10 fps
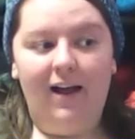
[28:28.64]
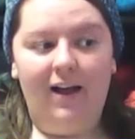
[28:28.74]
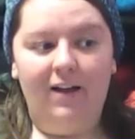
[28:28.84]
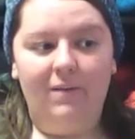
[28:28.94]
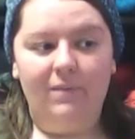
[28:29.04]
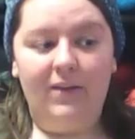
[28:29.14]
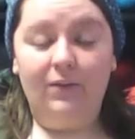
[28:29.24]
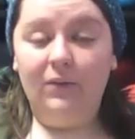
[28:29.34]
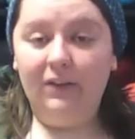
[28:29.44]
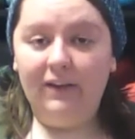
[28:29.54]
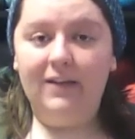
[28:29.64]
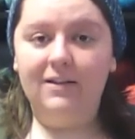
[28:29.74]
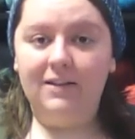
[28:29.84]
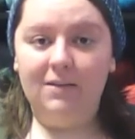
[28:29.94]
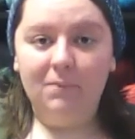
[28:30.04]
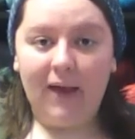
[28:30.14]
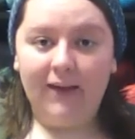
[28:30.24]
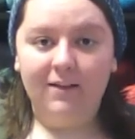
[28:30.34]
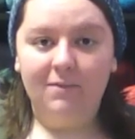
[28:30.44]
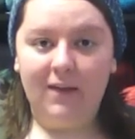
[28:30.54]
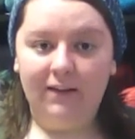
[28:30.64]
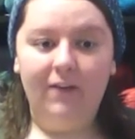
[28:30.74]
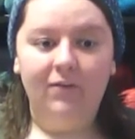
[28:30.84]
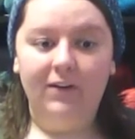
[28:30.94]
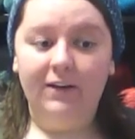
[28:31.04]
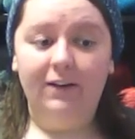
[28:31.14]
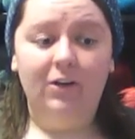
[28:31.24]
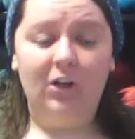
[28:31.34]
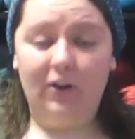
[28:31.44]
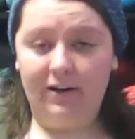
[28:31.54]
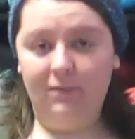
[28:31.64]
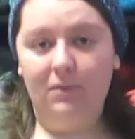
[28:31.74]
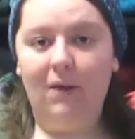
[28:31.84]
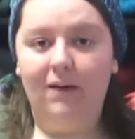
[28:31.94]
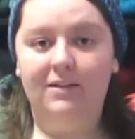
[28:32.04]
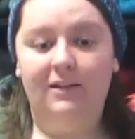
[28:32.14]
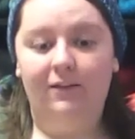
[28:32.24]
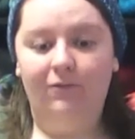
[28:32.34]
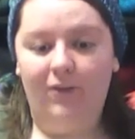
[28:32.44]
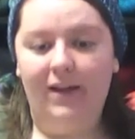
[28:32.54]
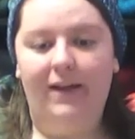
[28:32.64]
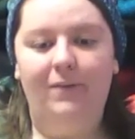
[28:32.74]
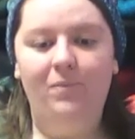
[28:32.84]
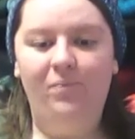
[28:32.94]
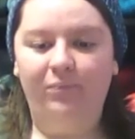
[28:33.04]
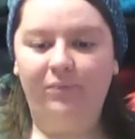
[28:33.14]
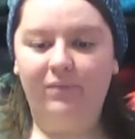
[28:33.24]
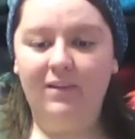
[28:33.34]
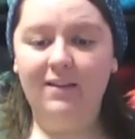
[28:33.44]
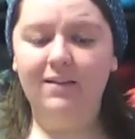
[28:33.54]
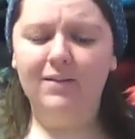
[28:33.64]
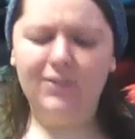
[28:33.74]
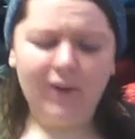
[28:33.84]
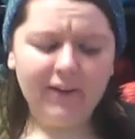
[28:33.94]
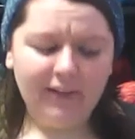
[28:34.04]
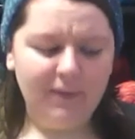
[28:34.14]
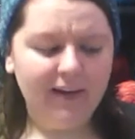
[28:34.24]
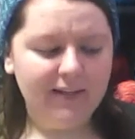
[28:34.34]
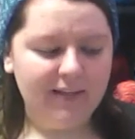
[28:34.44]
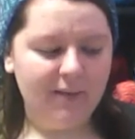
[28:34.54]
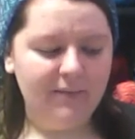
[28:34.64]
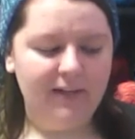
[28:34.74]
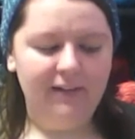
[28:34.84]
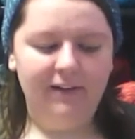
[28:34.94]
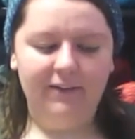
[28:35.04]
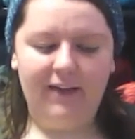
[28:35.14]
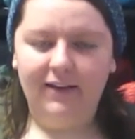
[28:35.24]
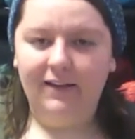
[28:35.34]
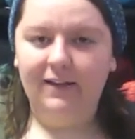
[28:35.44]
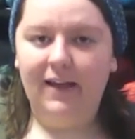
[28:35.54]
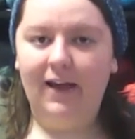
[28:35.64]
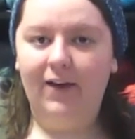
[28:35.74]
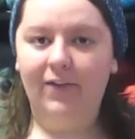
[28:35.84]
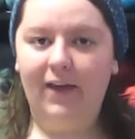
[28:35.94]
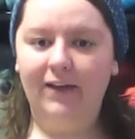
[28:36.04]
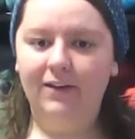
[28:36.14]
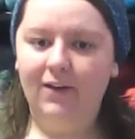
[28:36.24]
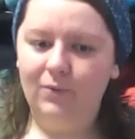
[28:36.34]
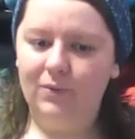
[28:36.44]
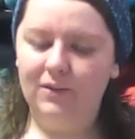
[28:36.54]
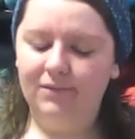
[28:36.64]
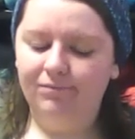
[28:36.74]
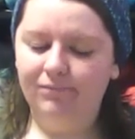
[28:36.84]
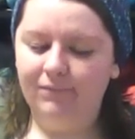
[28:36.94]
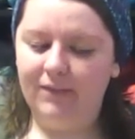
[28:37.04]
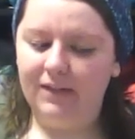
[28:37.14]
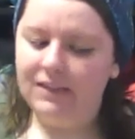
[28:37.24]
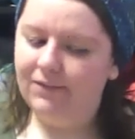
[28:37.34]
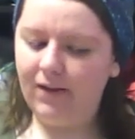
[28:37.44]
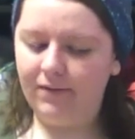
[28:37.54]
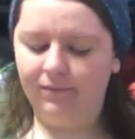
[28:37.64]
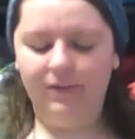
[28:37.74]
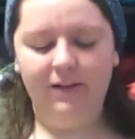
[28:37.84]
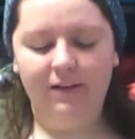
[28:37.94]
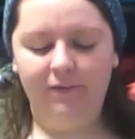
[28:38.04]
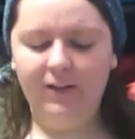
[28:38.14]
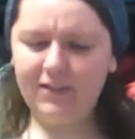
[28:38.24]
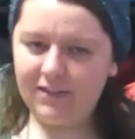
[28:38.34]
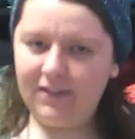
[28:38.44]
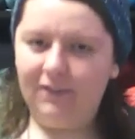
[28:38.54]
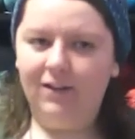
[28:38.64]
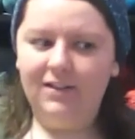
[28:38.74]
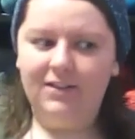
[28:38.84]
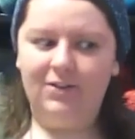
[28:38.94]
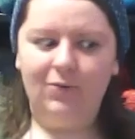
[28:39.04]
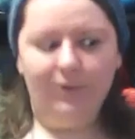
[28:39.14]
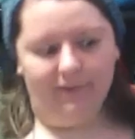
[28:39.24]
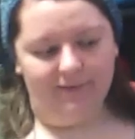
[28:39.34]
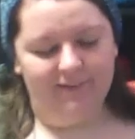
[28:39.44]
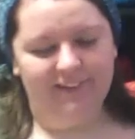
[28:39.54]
that really has impacted my life in an incredibly positive way. So I'll keep you guys updated on that and how that goes. Lots of fun. Fun stuff. Lots of doing.